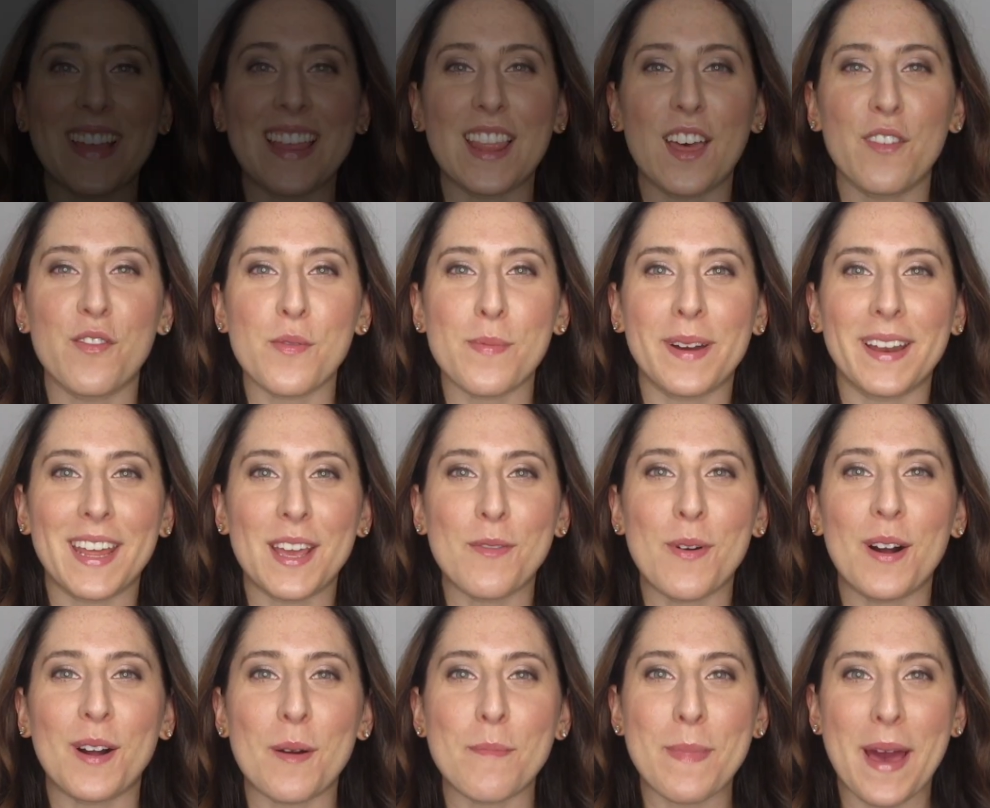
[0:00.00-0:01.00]
Hello everybody,
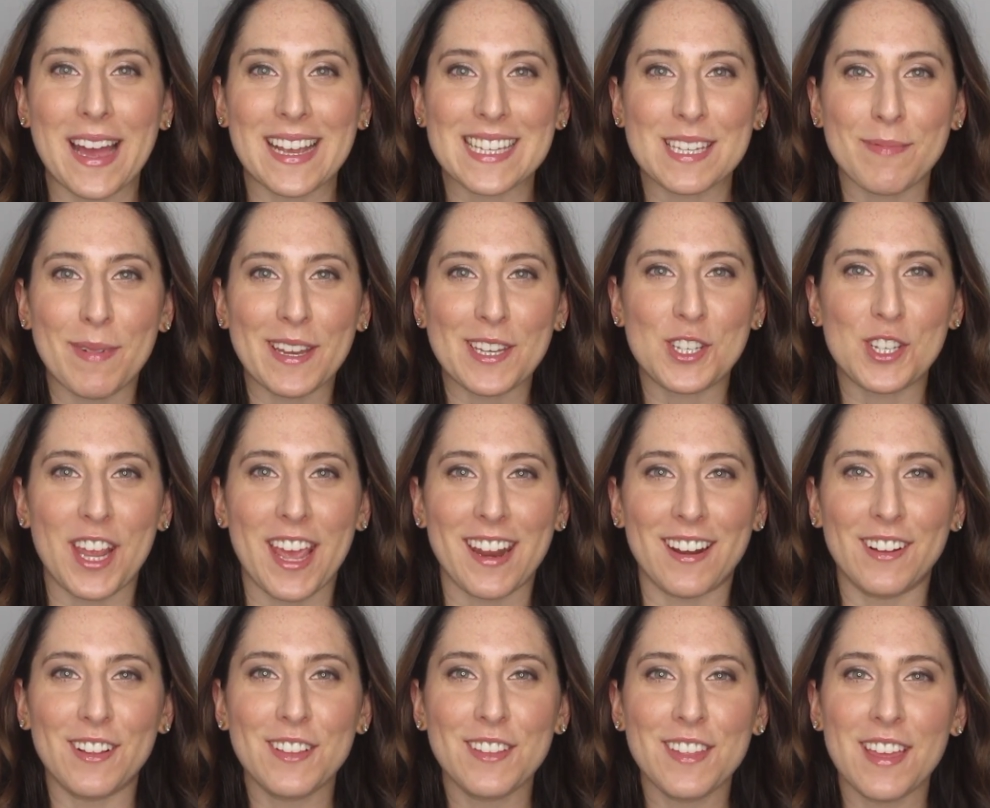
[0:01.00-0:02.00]
welcome back to my
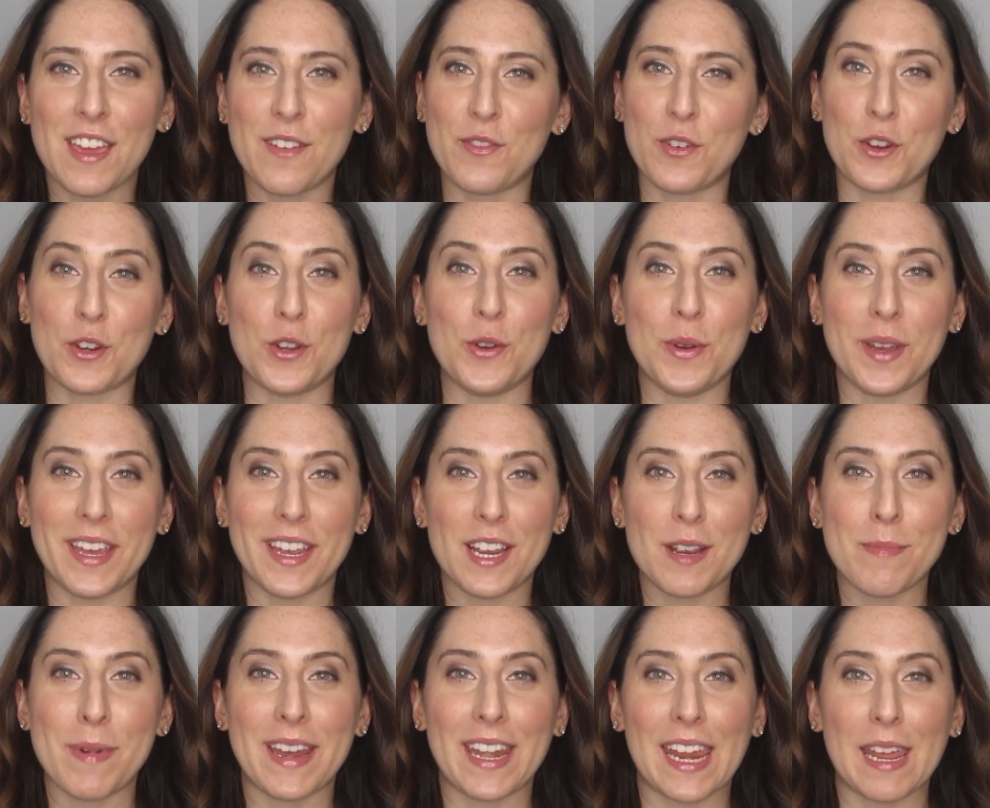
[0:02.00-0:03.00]
channel. If you're new here,
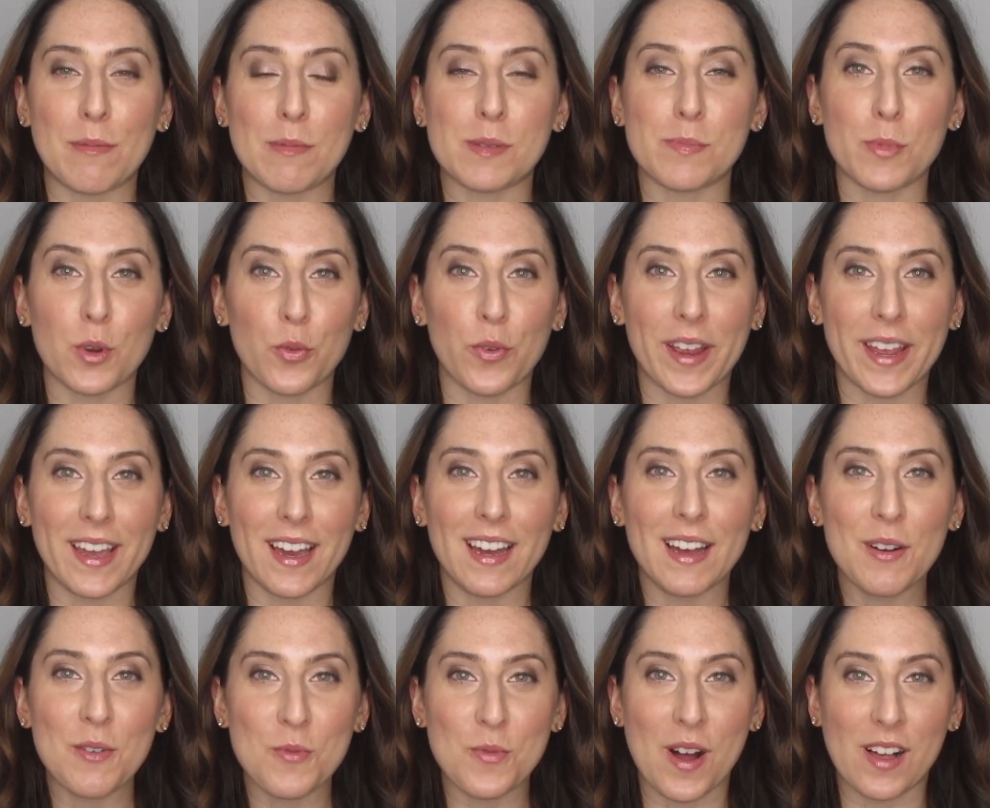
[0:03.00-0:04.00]
my name is
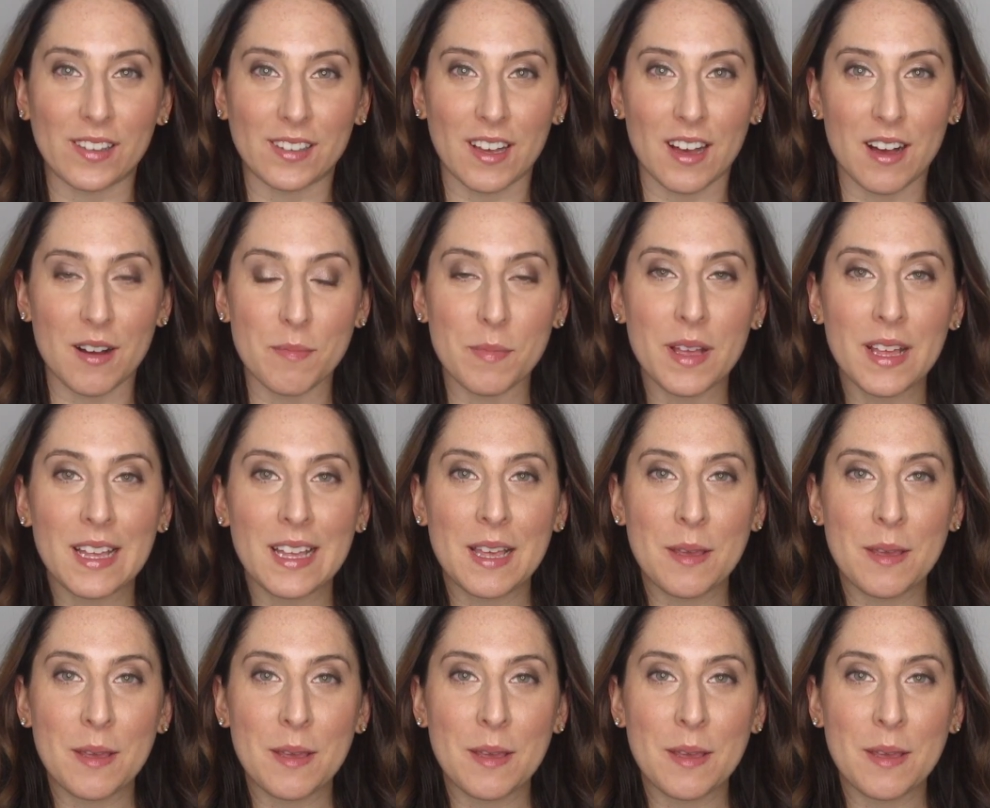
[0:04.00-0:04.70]
Maria. Welcome.